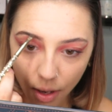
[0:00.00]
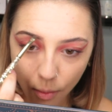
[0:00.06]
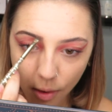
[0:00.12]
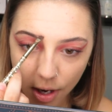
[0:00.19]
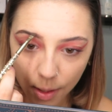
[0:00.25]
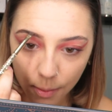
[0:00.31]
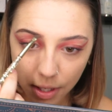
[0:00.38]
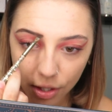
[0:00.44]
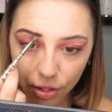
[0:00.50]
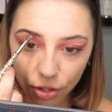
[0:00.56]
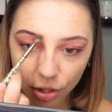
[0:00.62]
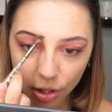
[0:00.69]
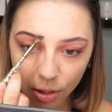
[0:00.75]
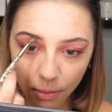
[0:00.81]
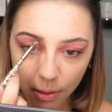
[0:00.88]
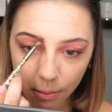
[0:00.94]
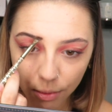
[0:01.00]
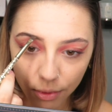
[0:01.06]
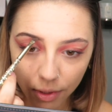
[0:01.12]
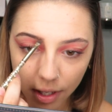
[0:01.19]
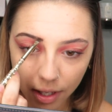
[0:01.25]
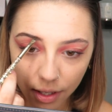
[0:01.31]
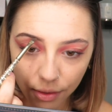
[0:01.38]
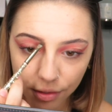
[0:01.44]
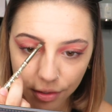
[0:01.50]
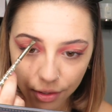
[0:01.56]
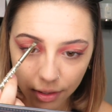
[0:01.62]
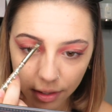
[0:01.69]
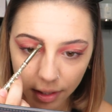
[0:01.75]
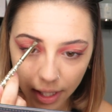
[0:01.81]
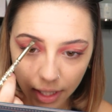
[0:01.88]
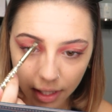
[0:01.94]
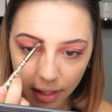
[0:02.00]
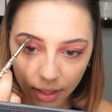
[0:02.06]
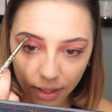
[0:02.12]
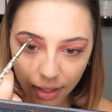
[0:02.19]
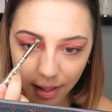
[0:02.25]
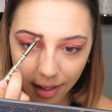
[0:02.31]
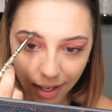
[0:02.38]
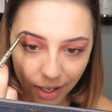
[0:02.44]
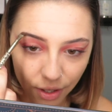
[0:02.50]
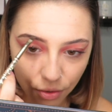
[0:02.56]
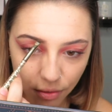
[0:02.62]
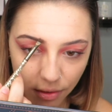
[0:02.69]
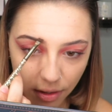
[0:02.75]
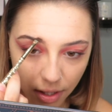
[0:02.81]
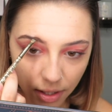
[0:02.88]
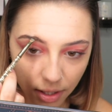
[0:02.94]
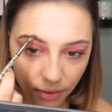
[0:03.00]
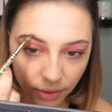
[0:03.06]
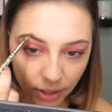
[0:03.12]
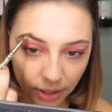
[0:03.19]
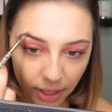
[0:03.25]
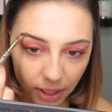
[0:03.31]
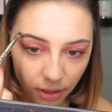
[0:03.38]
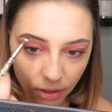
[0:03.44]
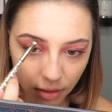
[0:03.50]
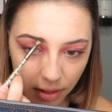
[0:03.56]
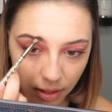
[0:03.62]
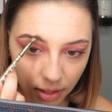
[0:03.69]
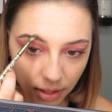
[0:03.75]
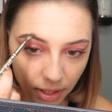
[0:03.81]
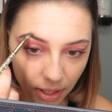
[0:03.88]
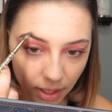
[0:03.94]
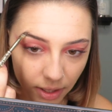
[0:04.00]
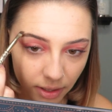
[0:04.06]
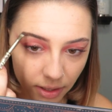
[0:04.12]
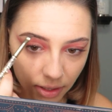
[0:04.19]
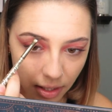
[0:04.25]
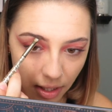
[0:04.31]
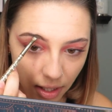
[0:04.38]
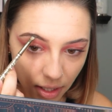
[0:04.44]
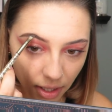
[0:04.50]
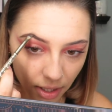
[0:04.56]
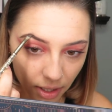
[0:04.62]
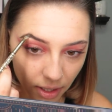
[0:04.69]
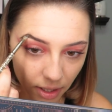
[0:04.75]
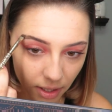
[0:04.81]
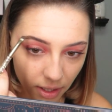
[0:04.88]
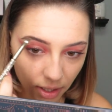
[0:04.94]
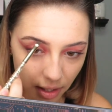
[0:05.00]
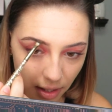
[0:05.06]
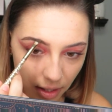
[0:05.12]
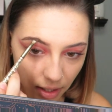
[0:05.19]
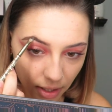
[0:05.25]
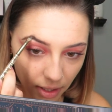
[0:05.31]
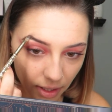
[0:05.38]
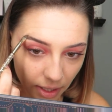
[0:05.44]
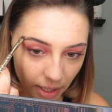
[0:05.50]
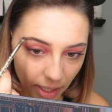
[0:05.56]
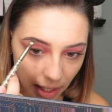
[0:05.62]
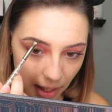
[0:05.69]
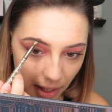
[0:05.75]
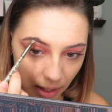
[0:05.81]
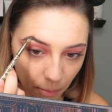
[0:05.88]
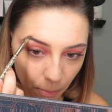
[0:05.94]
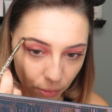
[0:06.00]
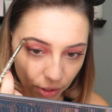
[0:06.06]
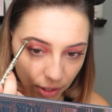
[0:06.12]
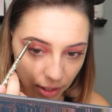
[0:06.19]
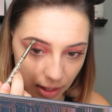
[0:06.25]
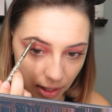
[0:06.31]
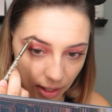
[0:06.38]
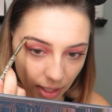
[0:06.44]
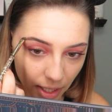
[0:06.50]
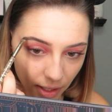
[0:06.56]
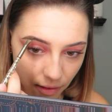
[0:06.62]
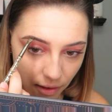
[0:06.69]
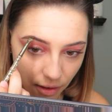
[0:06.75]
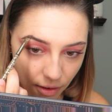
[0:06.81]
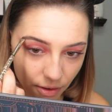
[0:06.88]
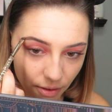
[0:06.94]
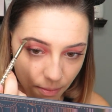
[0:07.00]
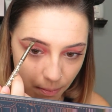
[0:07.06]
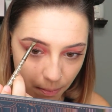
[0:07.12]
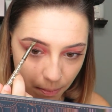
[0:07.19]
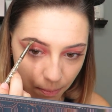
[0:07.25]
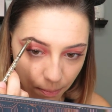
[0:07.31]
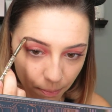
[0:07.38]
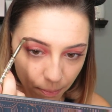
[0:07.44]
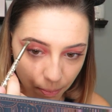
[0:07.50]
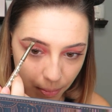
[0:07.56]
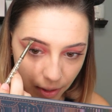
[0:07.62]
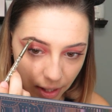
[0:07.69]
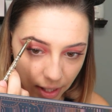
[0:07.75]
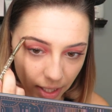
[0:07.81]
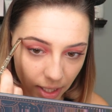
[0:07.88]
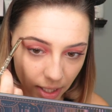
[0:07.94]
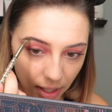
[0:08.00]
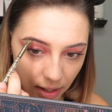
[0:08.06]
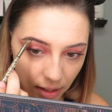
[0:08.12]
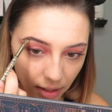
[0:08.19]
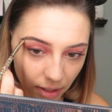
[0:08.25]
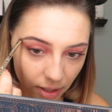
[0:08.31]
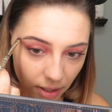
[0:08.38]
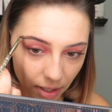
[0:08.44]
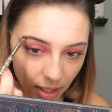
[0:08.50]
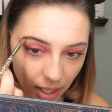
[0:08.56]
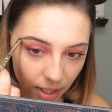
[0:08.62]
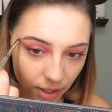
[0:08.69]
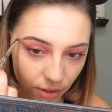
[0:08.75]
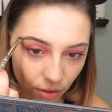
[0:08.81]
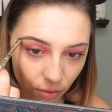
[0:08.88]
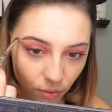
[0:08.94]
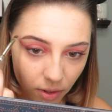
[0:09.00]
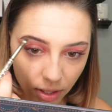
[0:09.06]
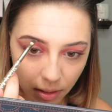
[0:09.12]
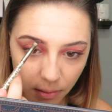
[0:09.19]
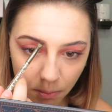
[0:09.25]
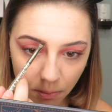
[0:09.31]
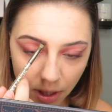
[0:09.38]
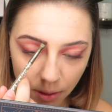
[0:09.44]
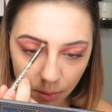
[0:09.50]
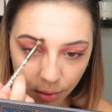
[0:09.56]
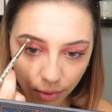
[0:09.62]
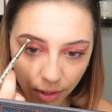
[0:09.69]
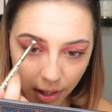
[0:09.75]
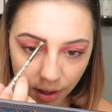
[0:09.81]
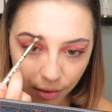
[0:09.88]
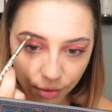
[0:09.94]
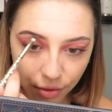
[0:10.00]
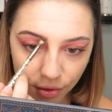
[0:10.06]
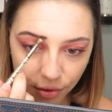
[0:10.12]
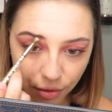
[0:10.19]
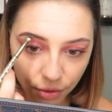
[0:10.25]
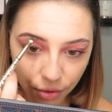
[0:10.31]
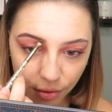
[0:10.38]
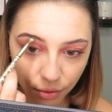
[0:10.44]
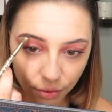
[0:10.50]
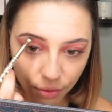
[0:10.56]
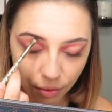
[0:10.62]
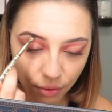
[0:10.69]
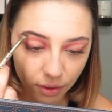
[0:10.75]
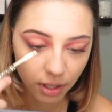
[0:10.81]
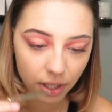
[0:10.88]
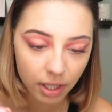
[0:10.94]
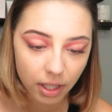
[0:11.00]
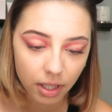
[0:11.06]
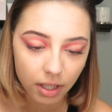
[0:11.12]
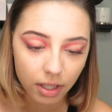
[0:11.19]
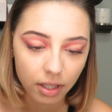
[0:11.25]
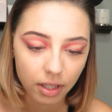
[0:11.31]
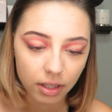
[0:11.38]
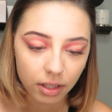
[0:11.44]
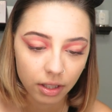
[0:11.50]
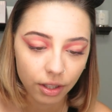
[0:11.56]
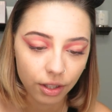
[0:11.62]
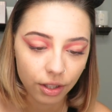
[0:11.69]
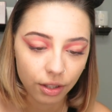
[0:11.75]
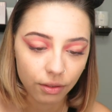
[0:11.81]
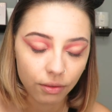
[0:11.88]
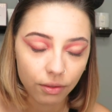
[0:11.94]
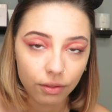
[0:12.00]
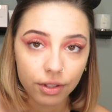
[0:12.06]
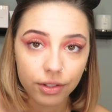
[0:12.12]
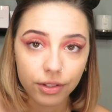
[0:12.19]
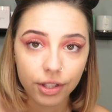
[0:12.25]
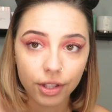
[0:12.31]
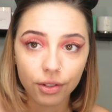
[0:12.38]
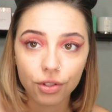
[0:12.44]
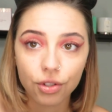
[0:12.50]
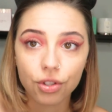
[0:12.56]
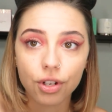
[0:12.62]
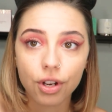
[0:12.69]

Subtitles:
I wanna make sure my brows are like natural enough that they look done and put together, but I don't want my brows to, you know, steal a